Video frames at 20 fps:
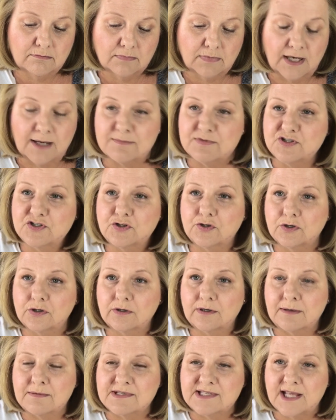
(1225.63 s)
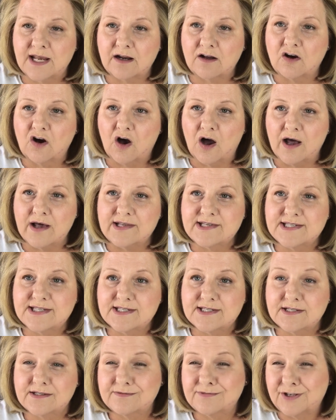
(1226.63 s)
I'm sure it was at a
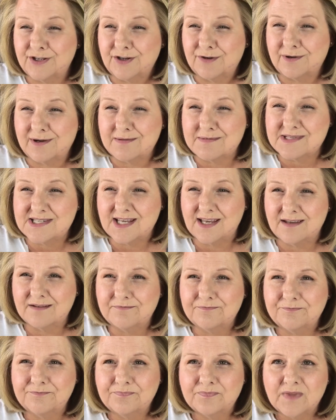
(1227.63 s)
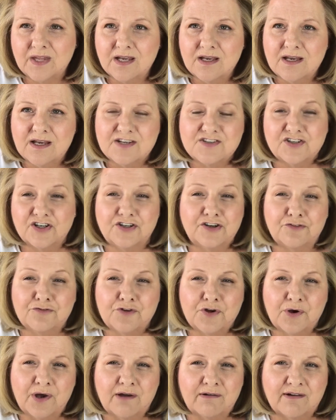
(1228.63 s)
cost. You know what I'm saying? So I don't
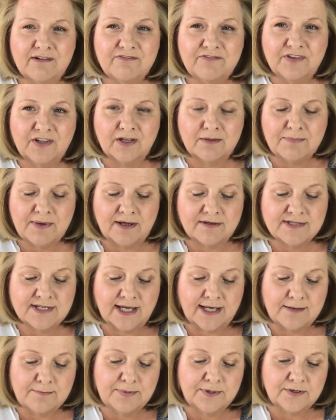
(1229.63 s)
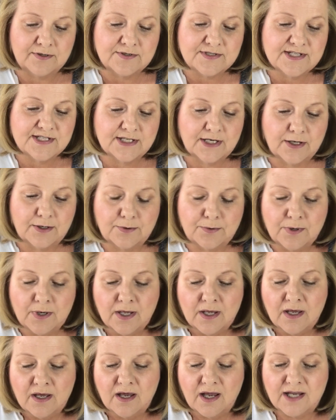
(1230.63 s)
know how I feel about diet pills. So
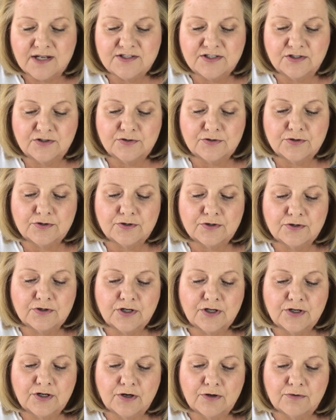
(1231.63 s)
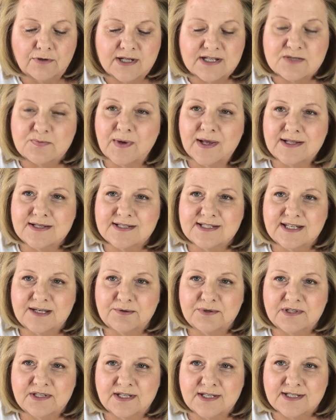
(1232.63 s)
I told her, you know, let's wait and see
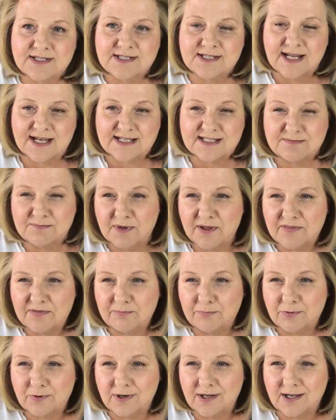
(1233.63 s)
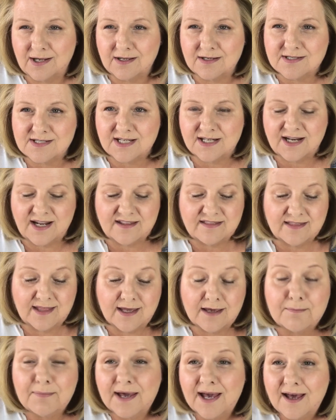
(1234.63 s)
what this next month brings, and I'd
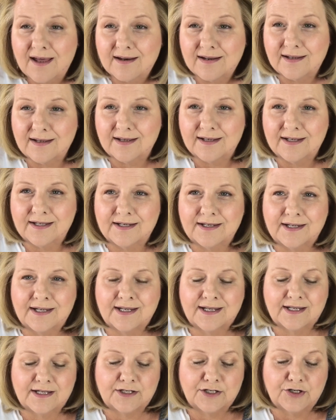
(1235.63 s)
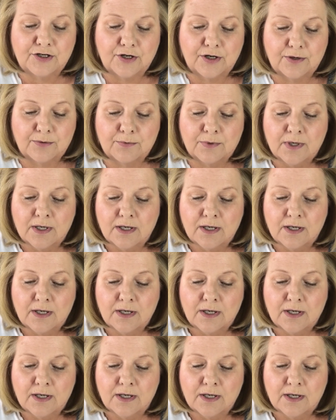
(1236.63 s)
think about it. And, you know,